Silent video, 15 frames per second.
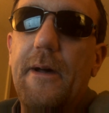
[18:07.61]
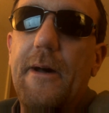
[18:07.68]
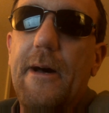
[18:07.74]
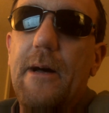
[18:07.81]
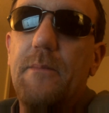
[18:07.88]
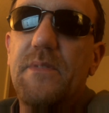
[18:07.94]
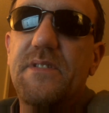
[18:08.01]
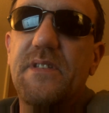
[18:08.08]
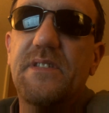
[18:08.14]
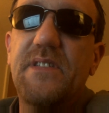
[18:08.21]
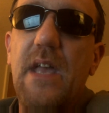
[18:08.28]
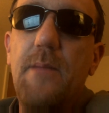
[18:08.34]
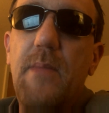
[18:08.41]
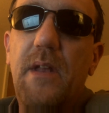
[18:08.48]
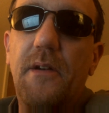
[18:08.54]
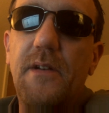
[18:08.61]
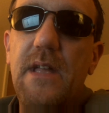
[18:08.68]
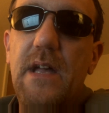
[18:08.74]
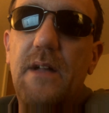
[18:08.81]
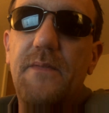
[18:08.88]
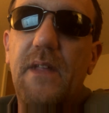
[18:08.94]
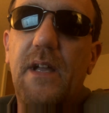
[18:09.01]
It's the same
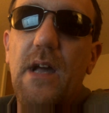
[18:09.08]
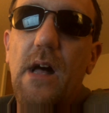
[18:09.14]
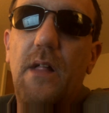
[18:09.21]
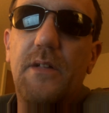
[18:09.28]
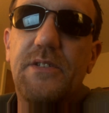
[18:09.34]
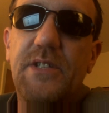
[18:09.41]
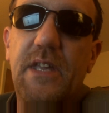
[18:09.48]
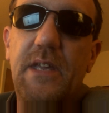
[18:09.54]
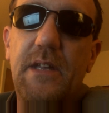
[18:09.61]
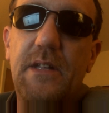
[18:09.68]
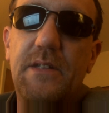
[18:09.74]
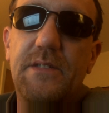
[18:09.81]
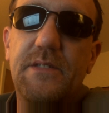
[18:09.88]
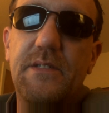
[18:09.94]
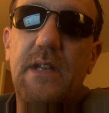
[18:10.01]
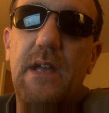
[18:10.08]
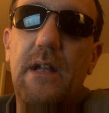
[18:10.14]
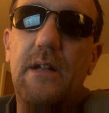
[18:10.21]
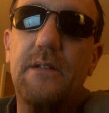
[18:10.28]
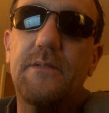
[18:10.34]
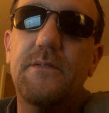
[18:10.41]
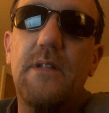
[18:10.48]
internet that college kids
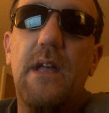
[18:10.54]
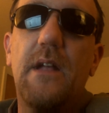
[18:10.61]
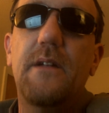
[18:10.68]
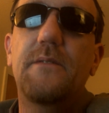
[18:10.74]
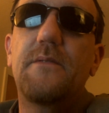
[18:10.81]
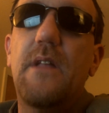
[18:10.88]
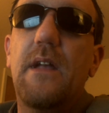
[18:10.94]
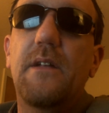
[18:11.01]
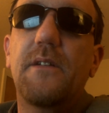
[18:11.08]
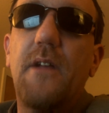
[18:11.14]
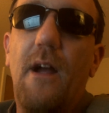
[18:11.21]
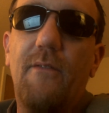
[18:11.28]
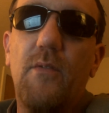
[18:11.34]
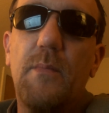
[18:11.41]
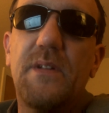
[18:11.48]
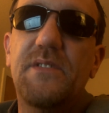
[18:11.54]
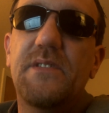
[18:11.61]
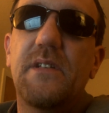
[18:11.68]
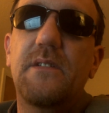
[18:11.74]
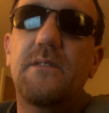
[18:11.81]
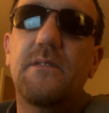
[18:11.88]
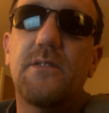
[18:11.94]
and governments
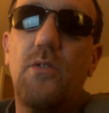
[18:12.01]
and